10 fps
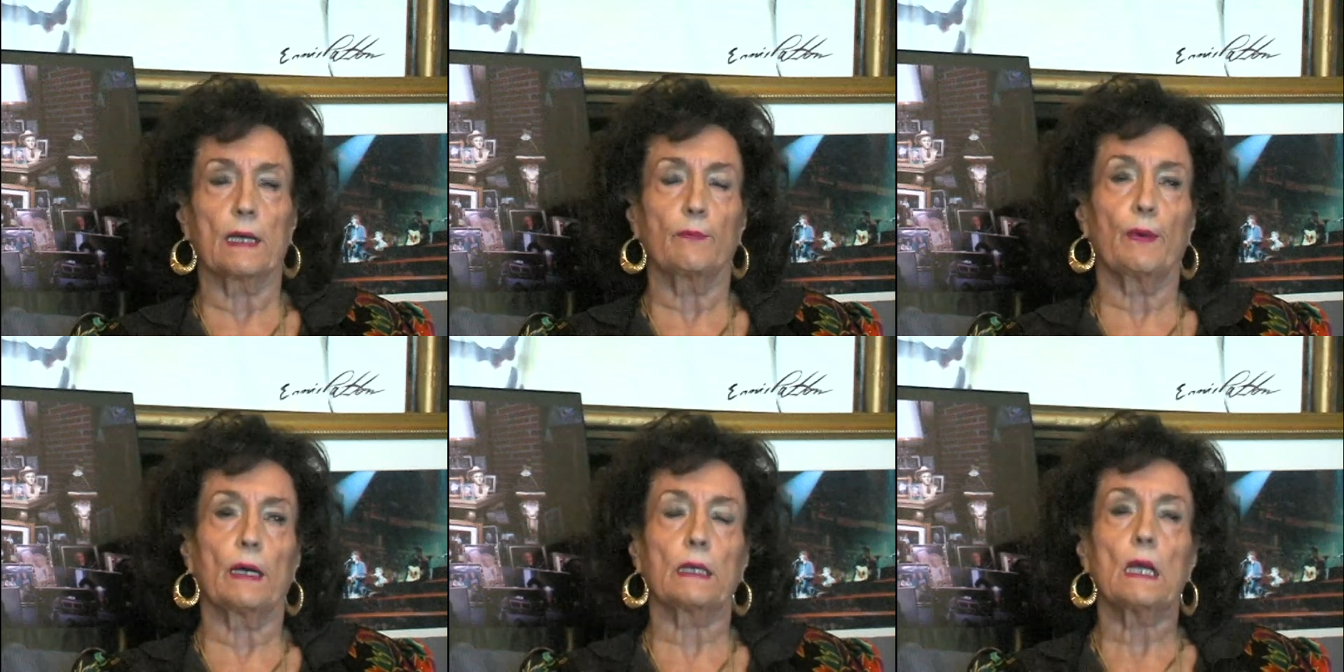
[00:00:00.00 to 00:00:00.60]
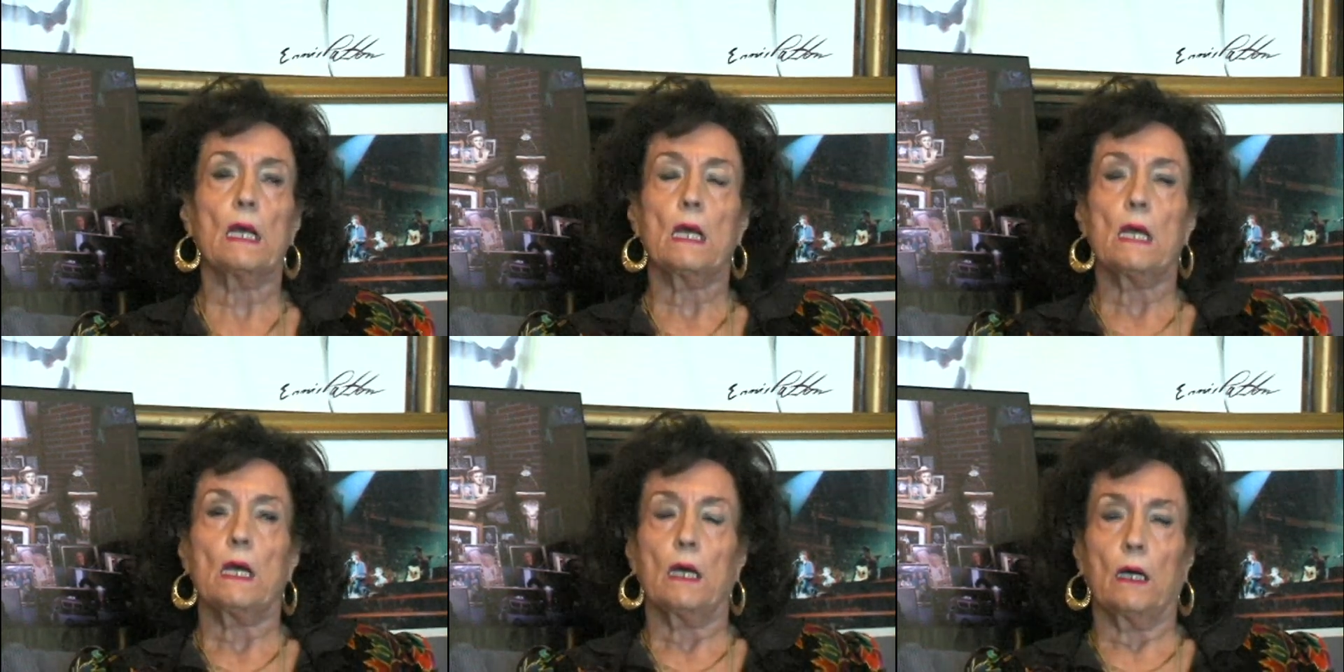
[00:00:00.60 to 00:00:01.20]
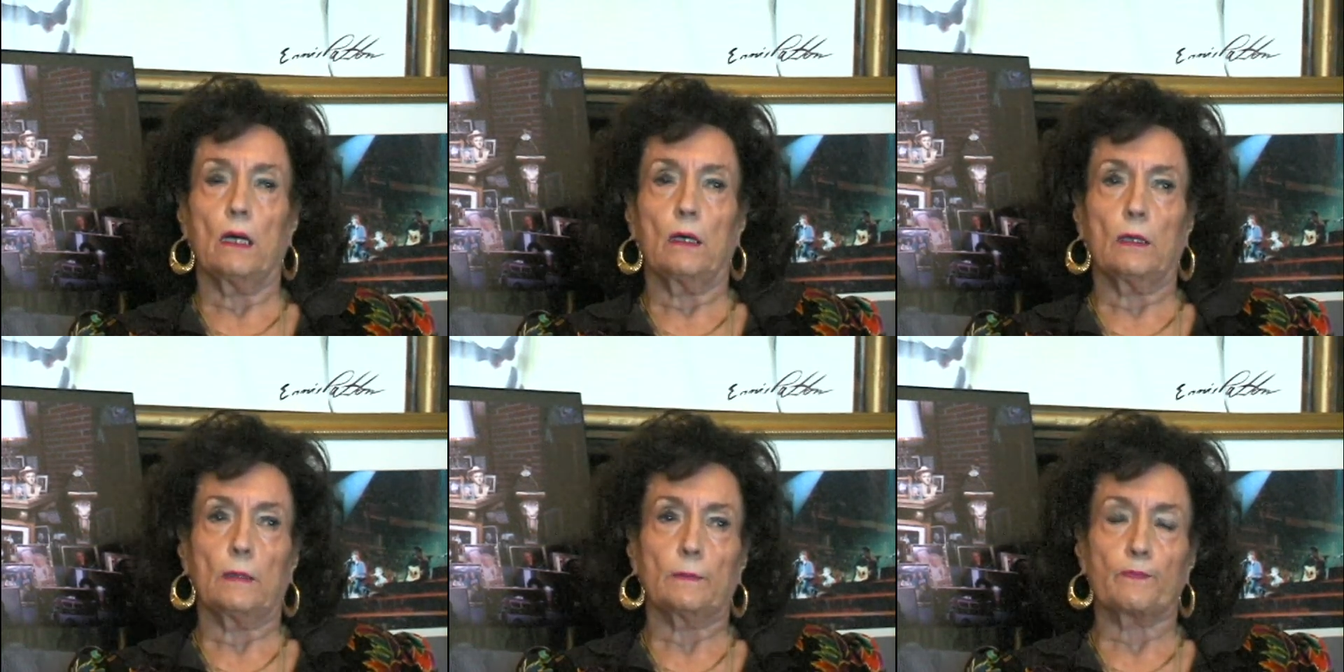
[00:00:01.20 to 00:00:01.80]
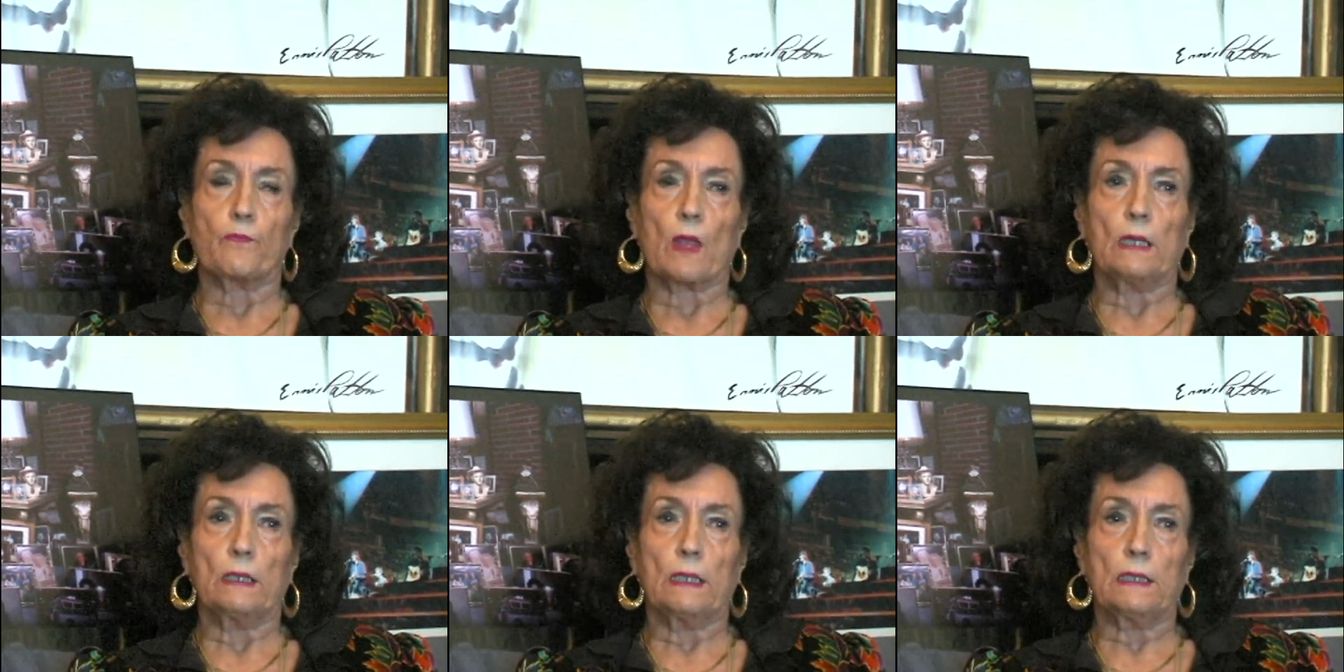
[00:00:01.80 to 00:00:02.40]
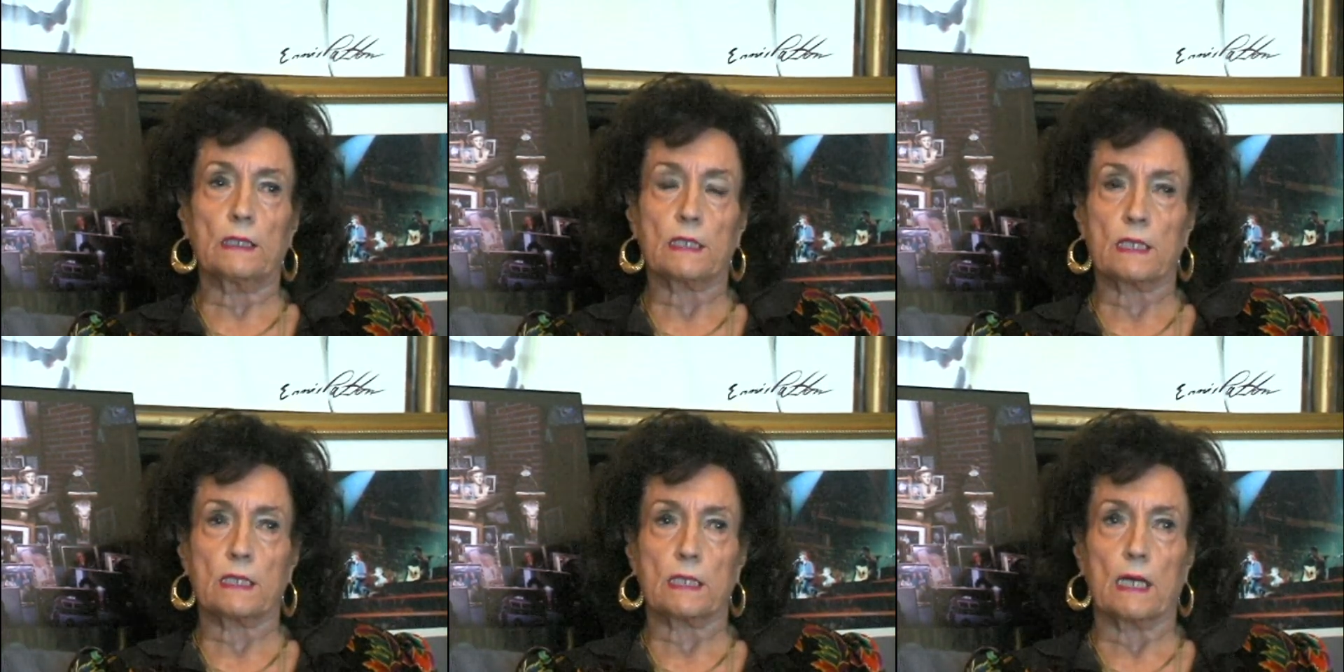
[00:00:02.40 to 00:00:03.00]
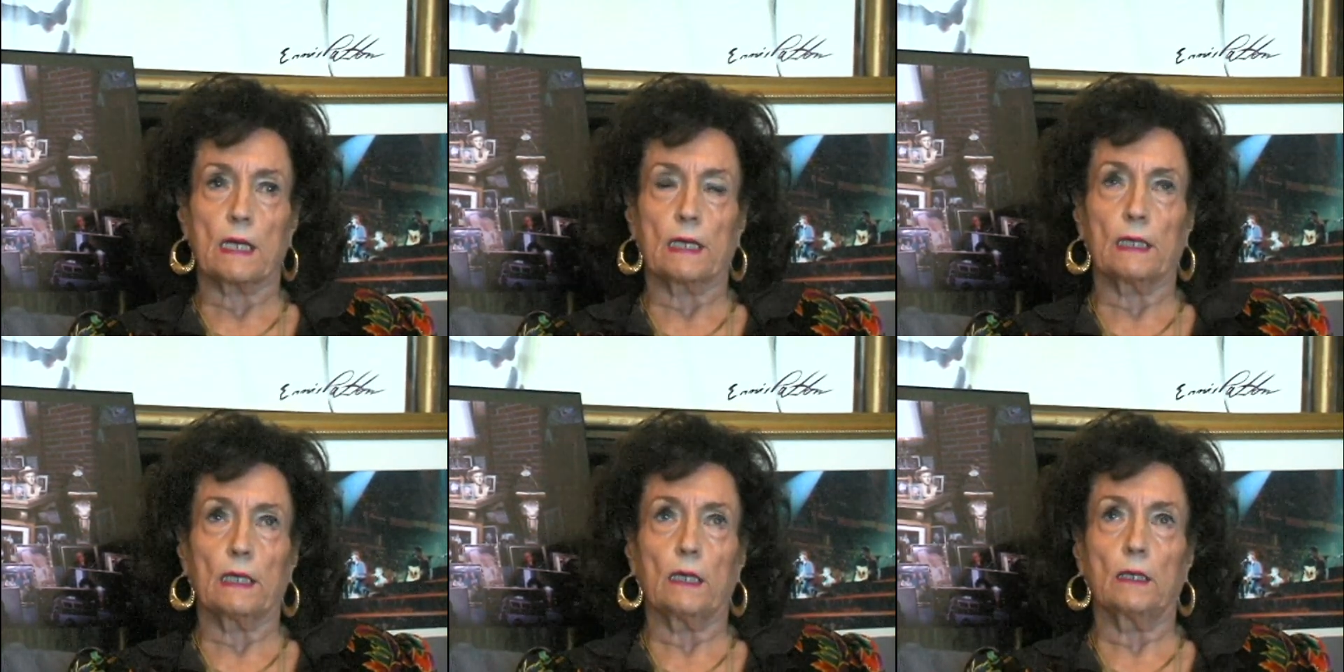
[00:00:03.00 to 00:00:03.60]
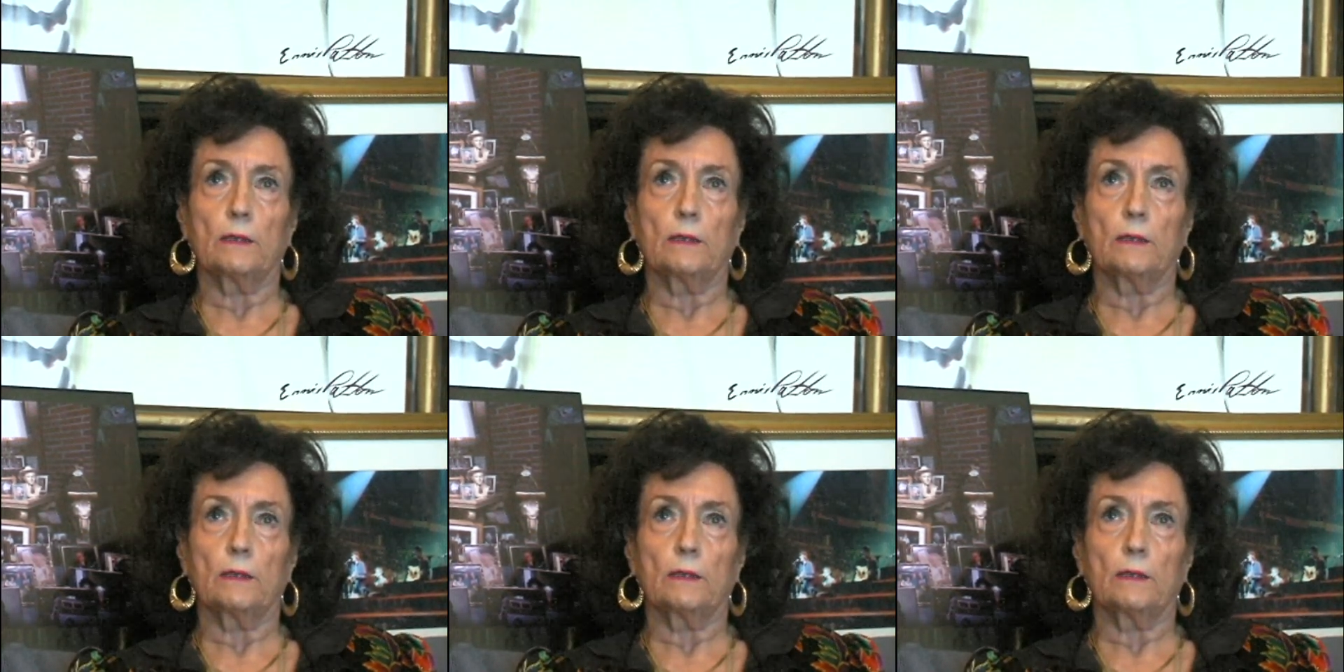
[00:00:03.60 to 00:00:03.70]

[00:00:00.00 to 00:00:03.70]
But um, needless to say, um,